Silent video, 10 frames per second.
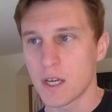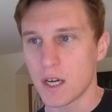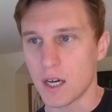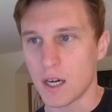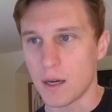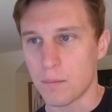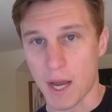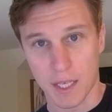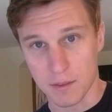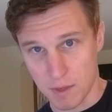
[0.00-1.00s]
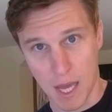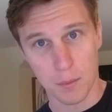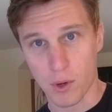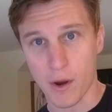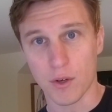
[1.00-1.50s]
I can add a
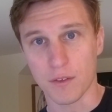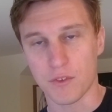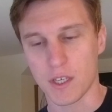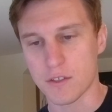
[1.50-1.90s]
priority fee.